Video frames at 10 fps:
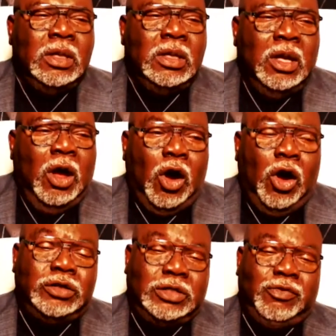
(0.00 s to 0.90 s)

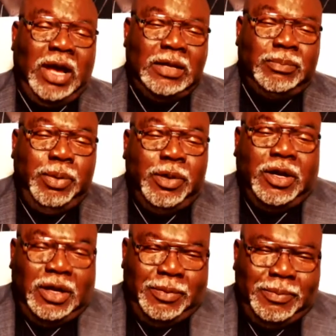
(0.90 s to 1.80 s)
hard to write
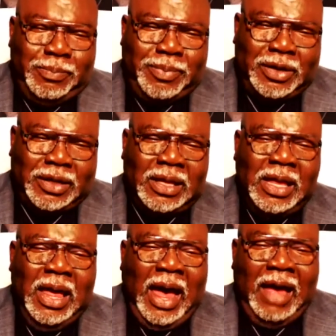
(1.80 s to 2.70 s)
book
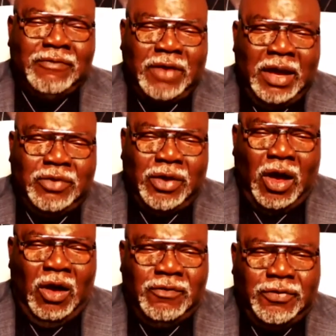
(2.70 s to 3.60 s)
I've ever
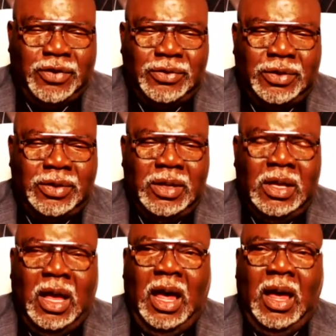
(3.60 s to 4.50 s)
offered,
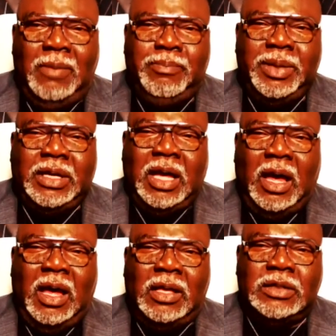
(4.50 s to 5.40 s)

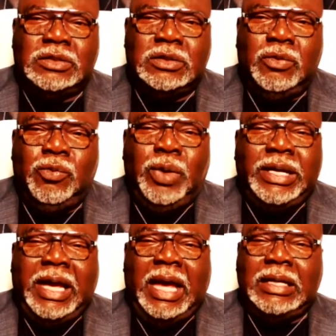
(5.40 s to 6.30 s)
because we
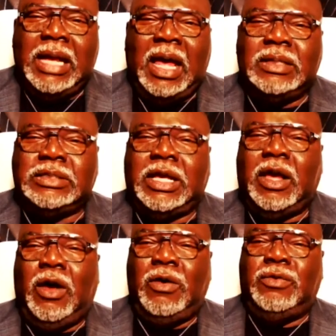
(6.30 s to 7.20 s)
cannot say,
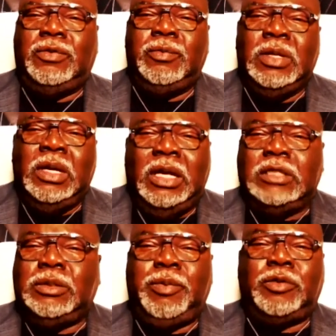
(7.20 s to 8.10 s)
oh,
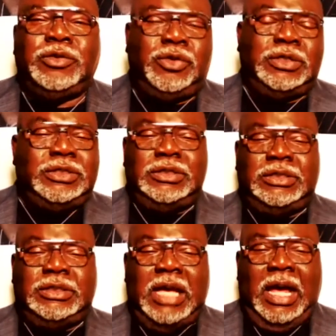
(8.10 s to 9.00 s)
it's a post-Christian
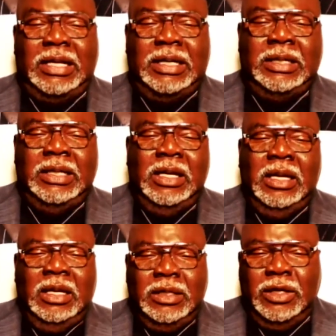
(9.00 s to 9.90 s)
society,
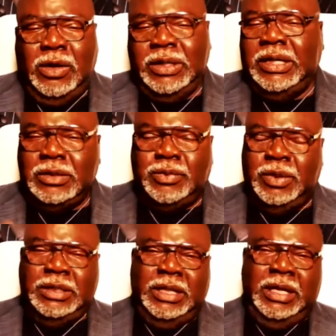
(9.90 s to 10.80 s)
you know, it is what
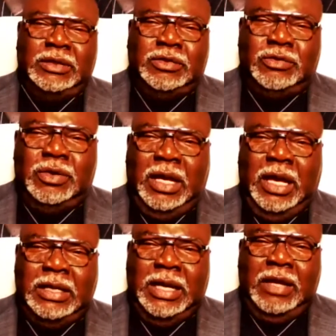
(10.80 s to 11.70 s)
it is,
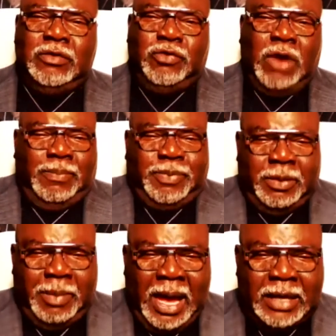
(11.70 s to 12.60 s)
and drop the
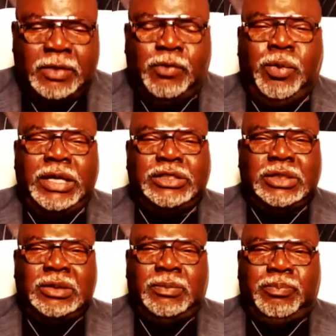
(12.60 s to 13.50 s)
mic. We
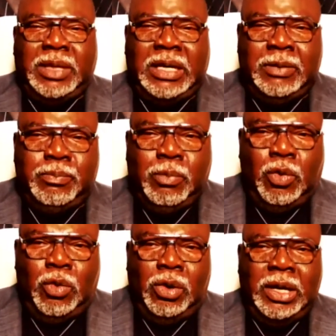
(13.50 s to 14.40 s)
should be
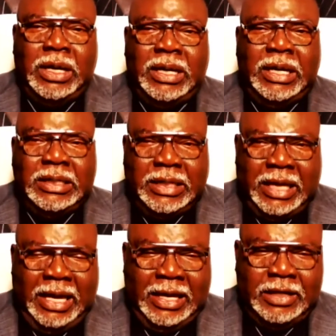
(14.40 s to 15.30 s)
more
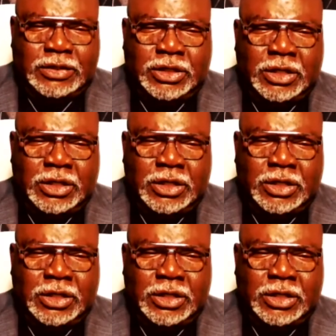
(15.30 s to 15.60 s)
engaged